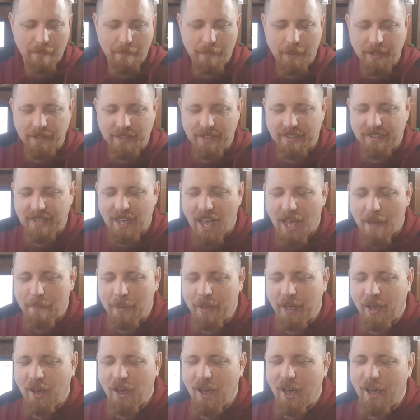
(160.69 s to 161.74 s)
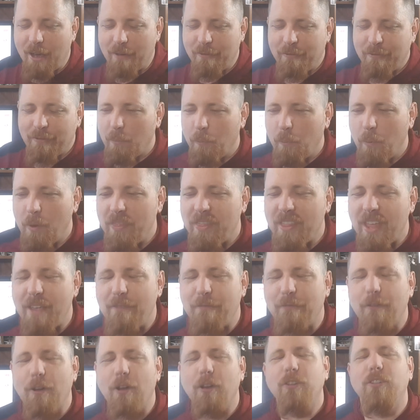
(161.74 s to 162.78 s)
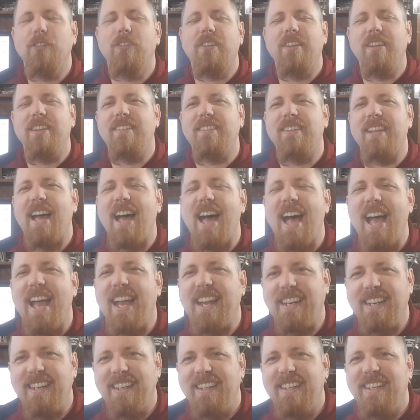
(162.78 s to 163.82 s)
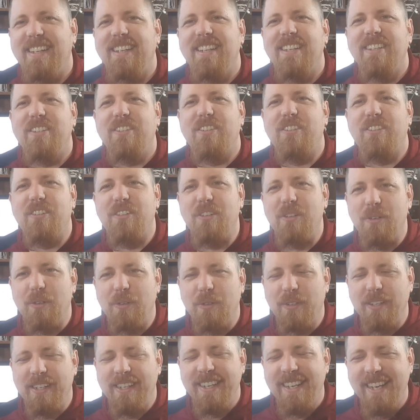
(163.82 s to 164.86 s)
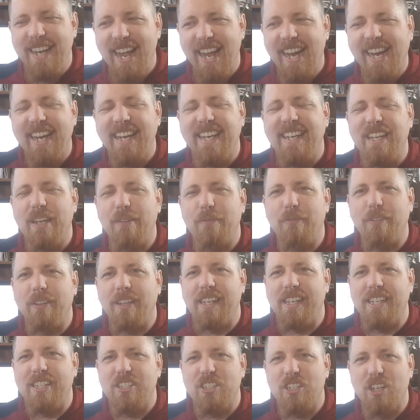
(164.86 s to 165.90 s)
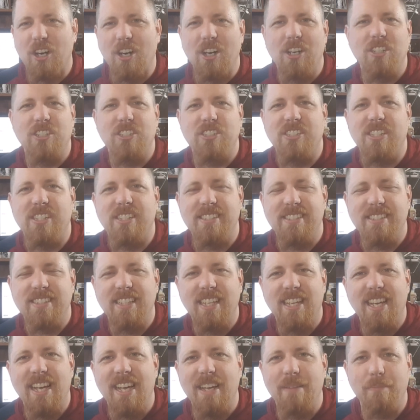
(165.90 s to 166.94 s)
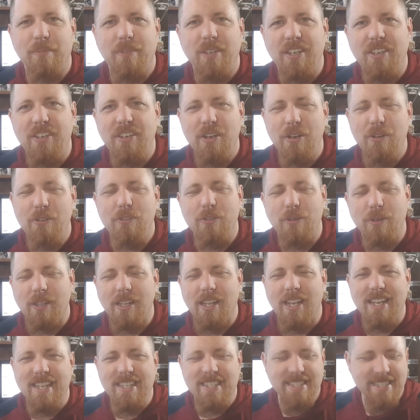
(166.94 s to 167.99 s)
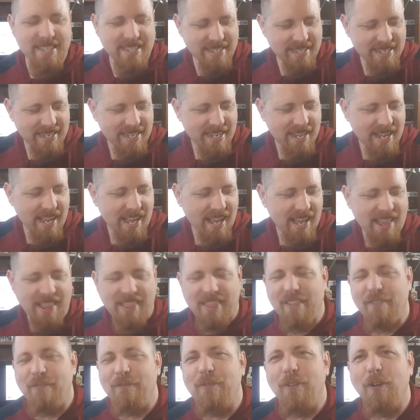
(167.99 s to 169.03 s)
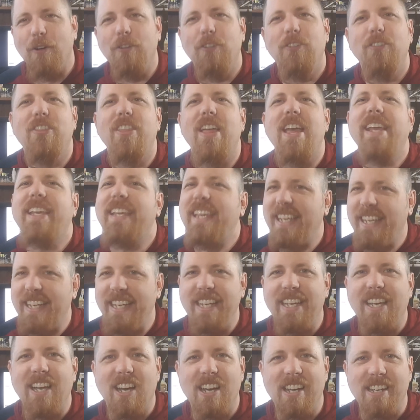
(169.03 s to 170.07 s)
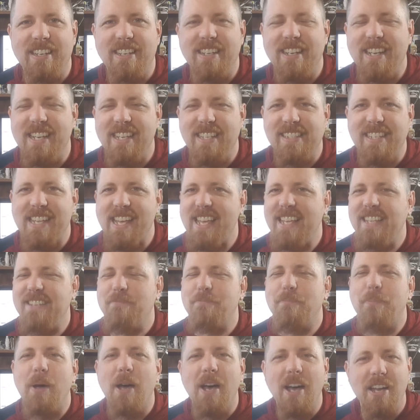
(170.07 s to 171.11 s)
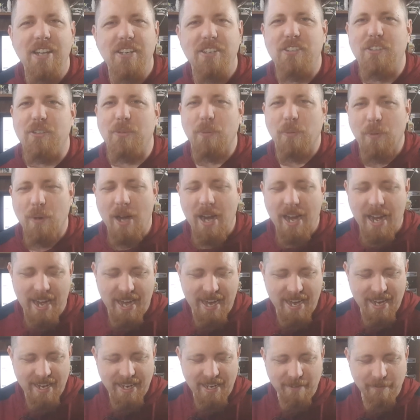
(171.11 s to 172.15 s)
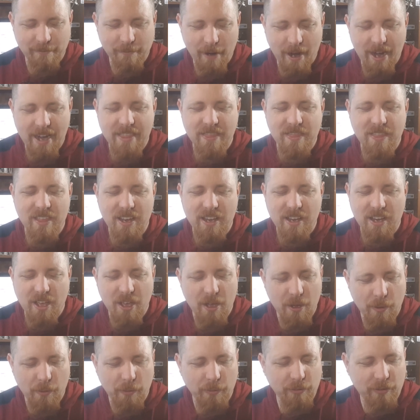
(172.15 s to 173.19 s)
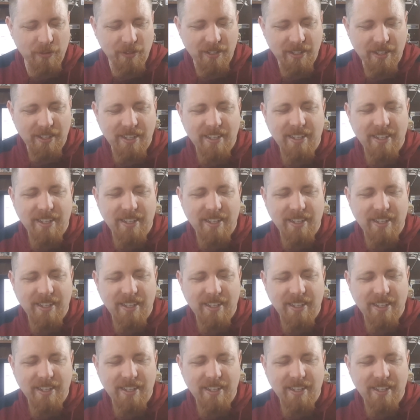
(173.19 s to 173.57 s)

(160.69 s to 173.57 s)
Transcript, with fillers: But to top it off, when they first decide to negatively charge the slime to neutralize it. The first thing Egon does is punch Ray right in the nose.